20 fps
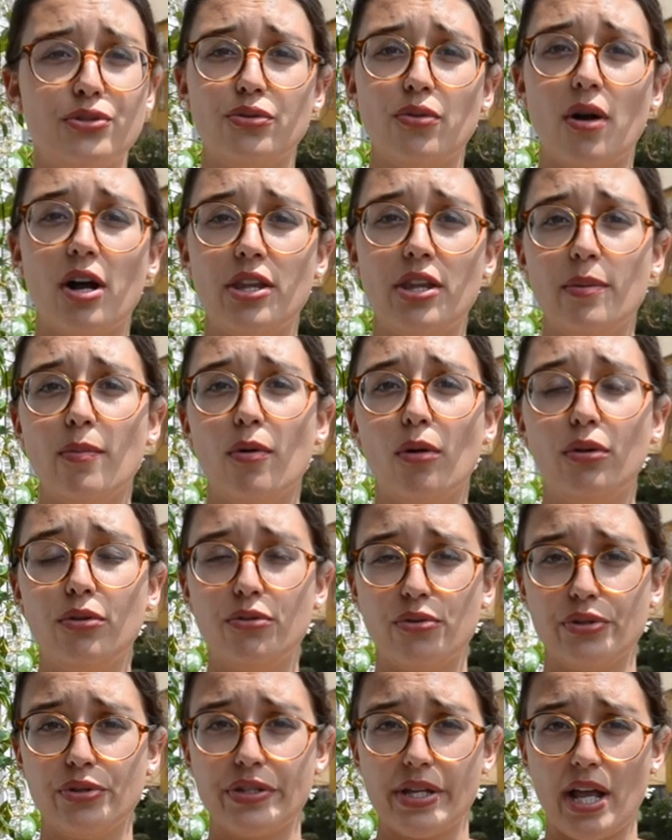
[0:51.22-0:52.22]
to animal
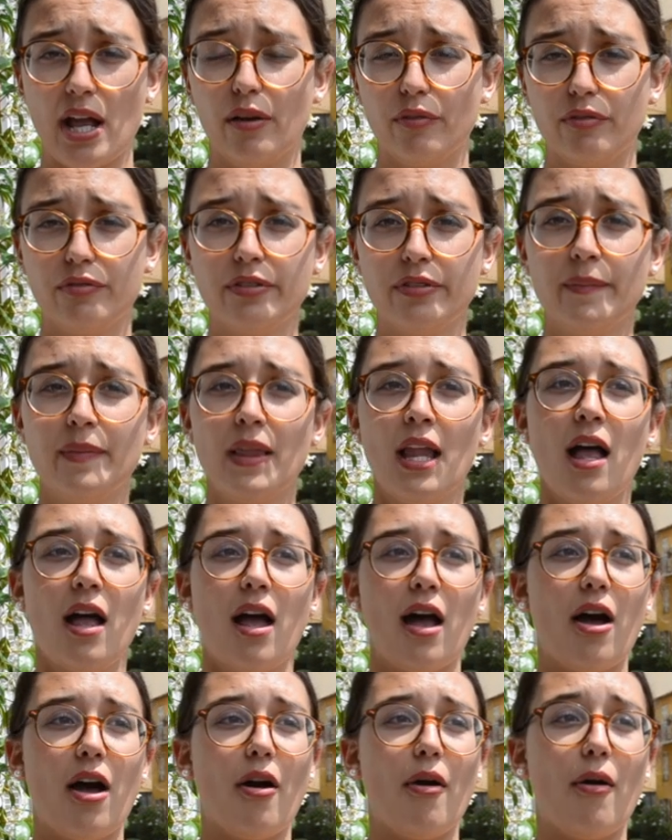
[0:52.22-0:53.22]
good health.
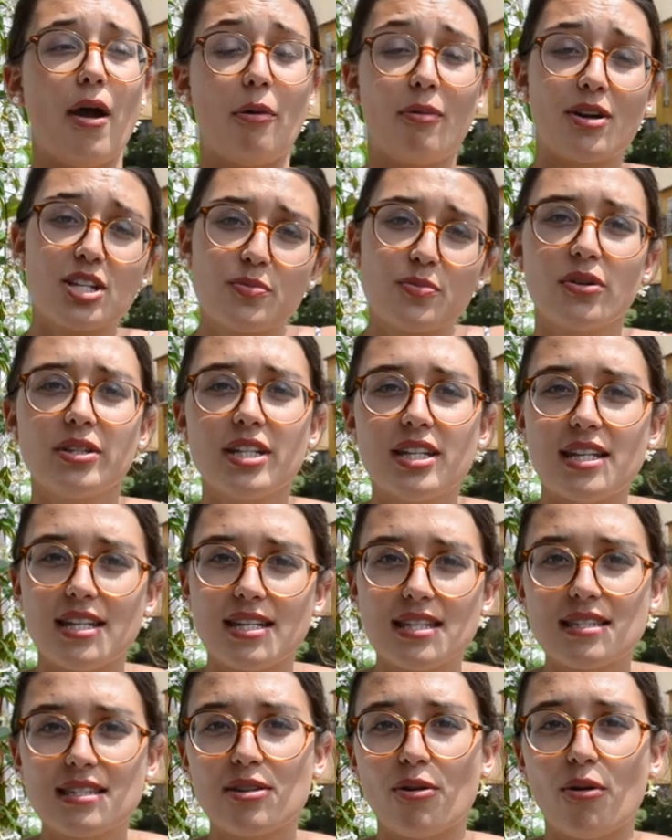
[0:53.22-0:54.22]
I was born in
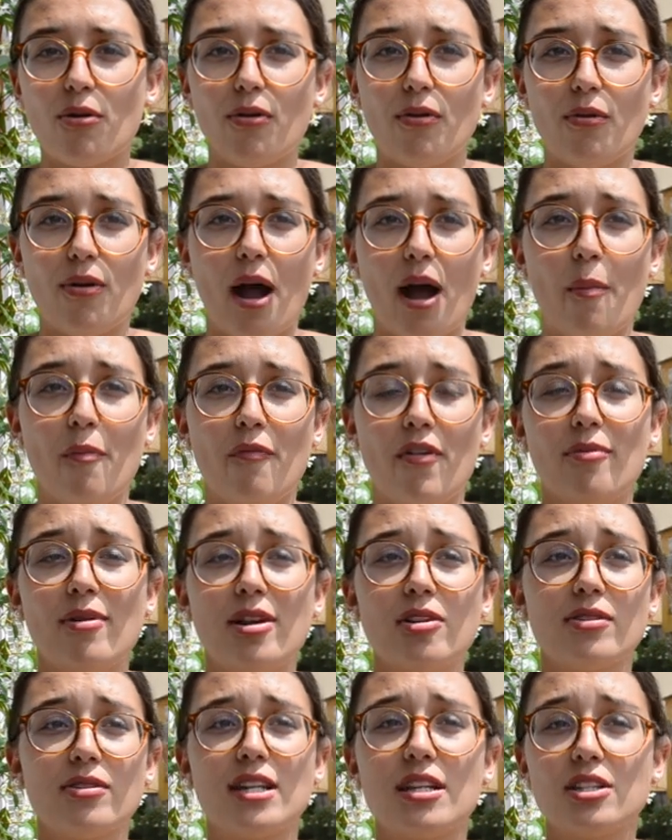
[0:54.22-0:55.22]
Nice, so I'm very
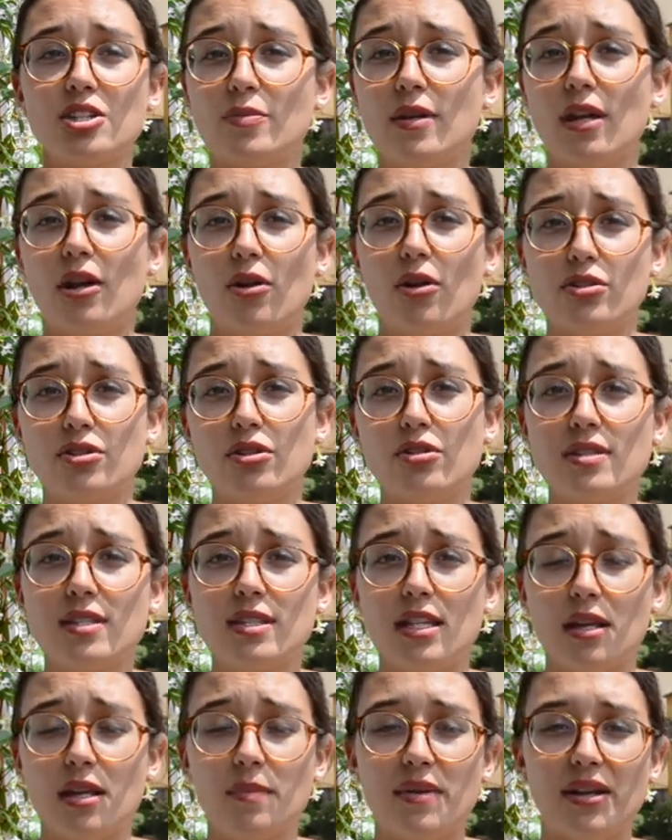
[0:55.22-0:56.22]
lucky to be close to the
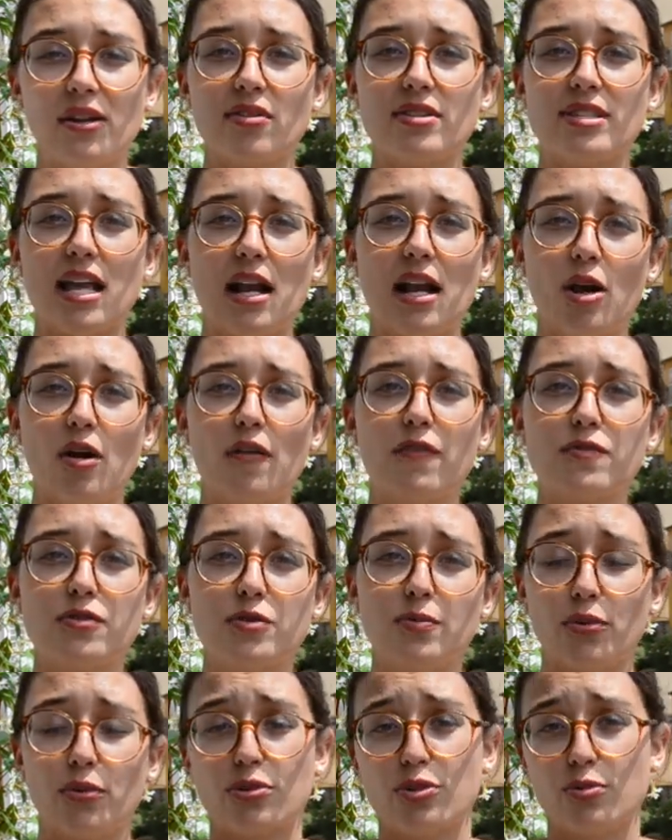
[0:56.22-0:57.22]
sea because I love
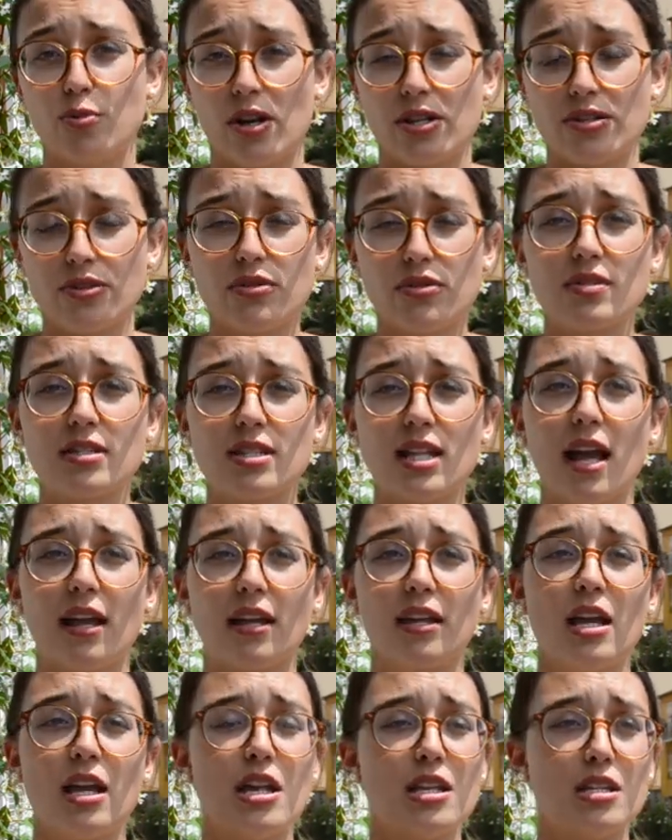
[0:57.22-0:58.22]
sports waters like
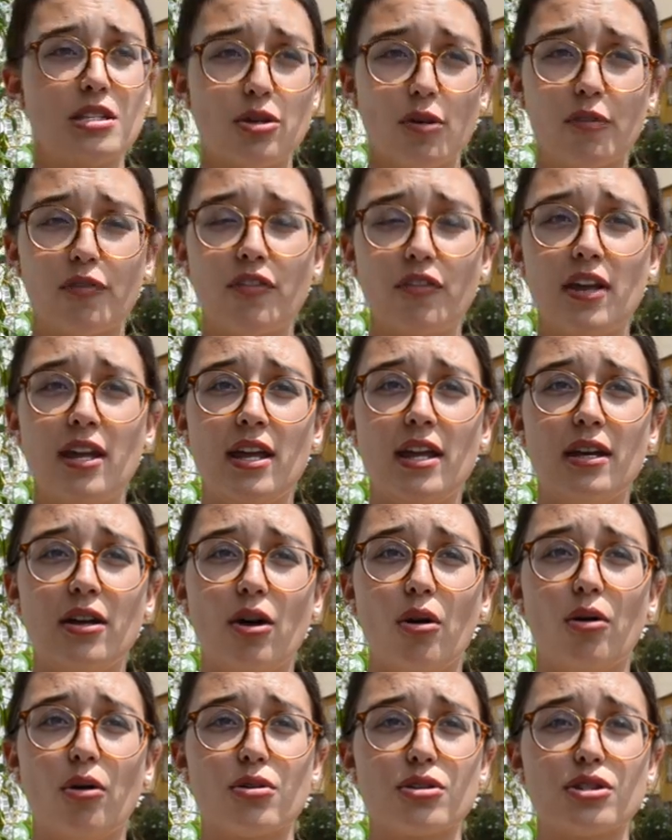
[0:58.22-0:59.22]
surfing
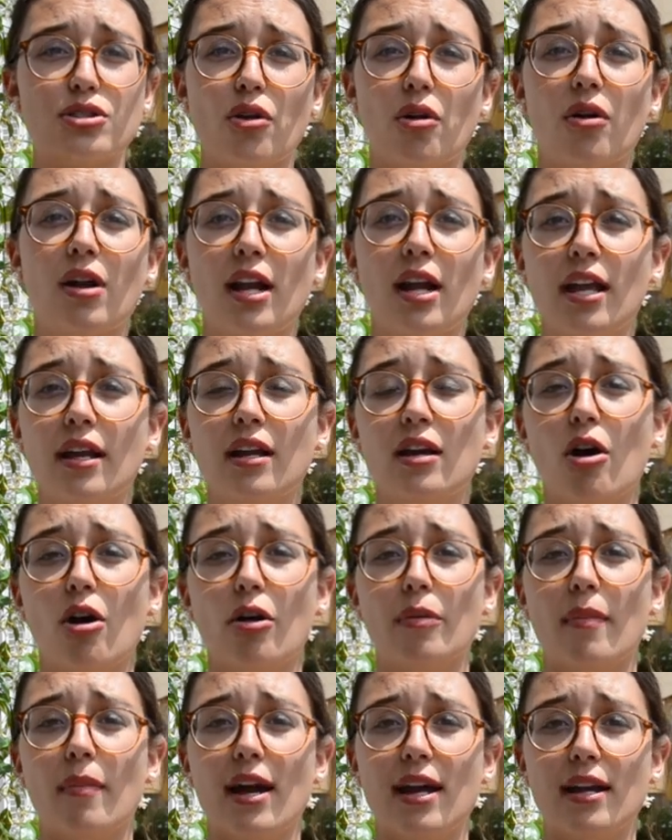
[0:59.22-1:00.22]
or snorkeling
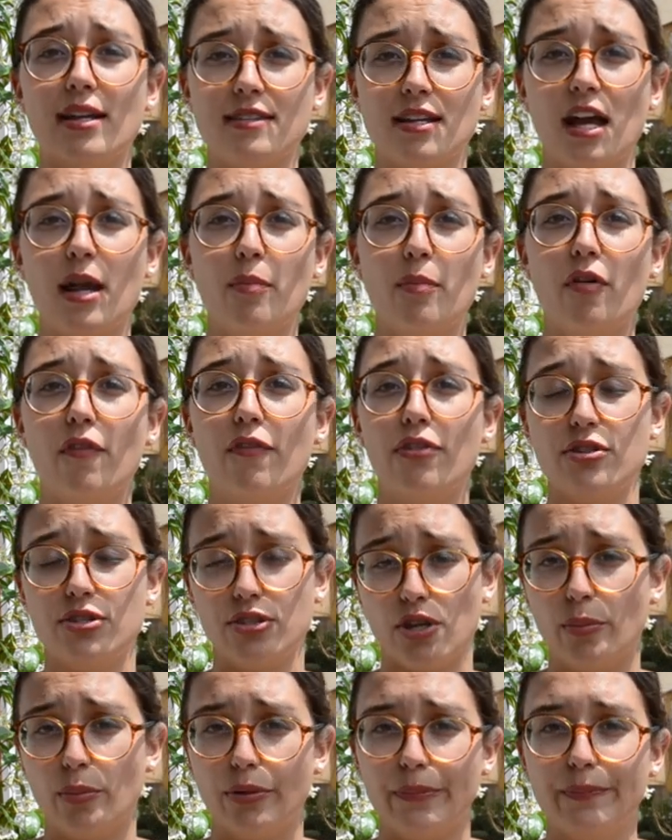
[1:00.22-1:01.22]
on my time off the
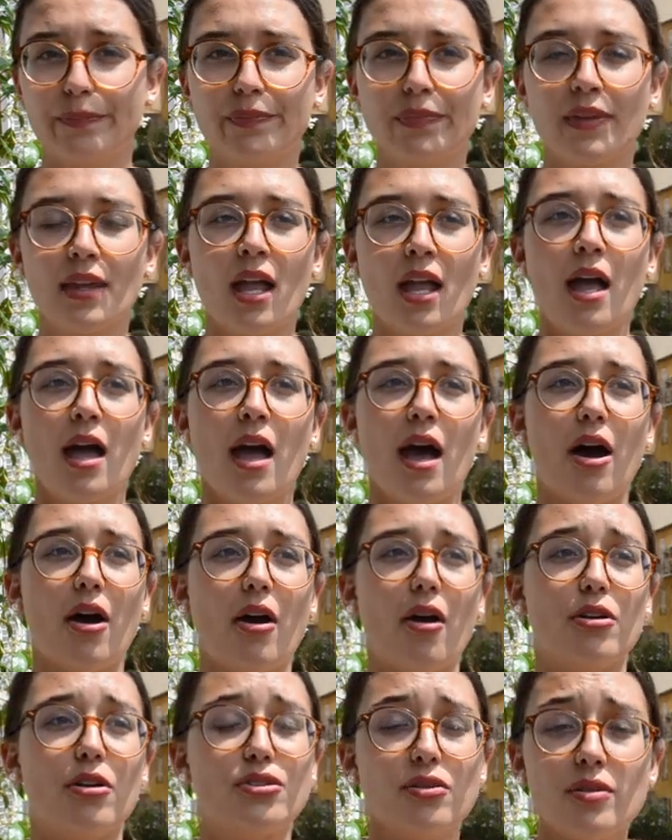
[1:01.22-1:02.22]
summer.
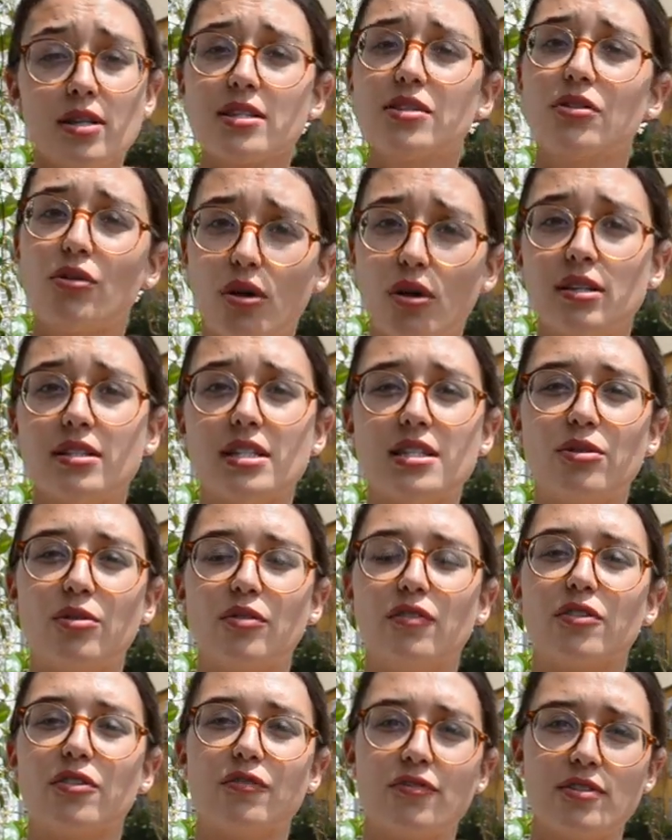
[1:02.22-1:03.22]
2 years ago, I
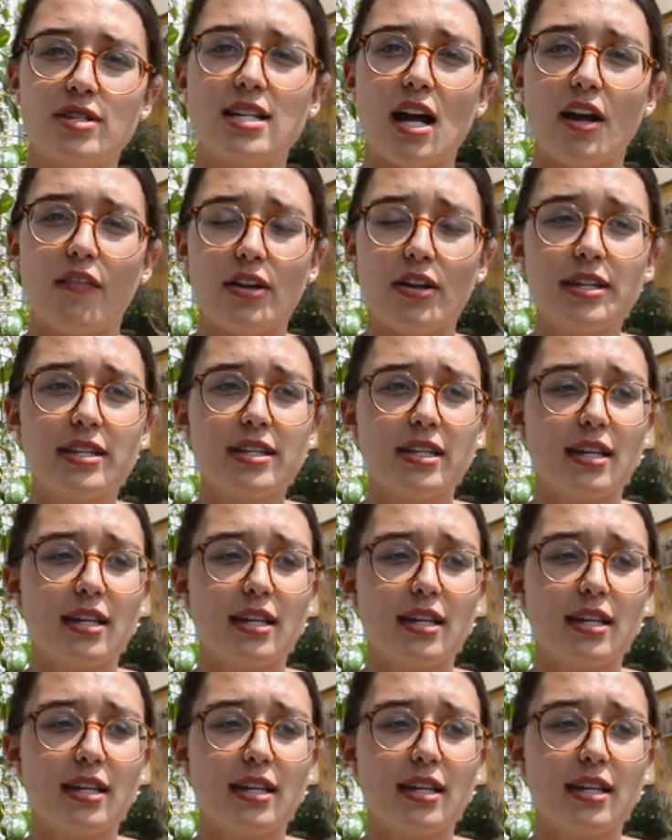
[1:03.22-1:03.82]
discovered freediving